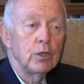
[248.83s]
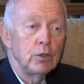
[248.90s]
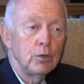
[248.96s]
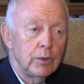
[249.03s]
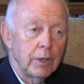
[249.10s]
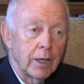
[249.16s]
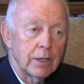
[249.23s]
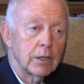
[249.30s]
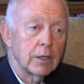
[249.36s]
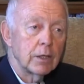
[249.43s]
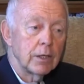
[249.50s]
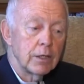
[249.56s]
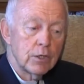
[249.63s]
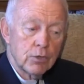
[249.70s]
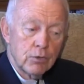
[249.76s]
you get an
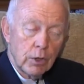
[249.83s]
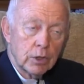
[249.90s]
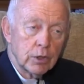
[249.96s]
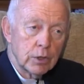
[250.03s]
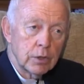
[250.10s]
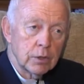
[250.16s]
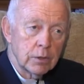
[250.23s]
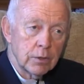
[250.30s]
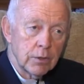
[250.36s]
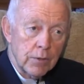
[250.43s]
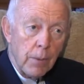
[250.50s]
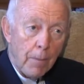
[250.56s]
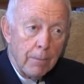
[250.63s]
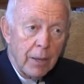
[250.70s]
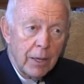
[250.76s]

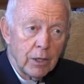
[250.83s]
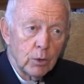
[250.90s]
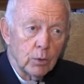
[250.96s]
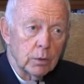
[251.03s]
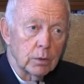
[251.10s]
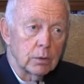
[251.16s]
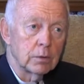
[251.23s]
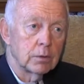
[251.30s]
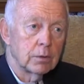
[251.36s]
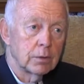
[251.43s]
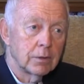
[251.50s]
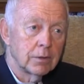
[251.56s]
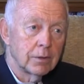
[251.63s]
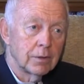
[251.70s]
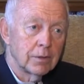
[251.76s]
instructions manual,
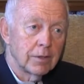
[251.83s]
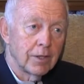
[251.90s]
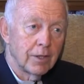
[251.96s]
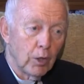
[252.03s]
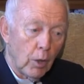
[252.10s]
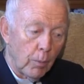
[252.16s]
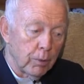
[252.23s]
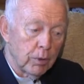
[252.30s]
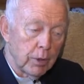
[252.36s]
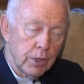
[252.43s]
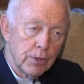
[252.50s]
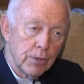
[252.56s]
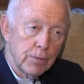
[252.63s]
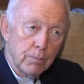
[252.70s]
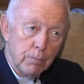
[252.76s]
an
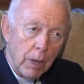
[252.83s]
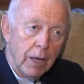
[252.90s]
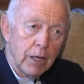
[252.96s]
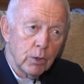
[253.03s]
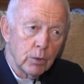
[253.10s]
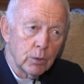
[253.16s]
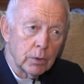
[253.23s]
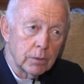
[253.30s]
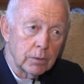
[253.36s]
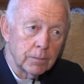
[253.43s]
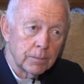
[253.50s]
operations manual.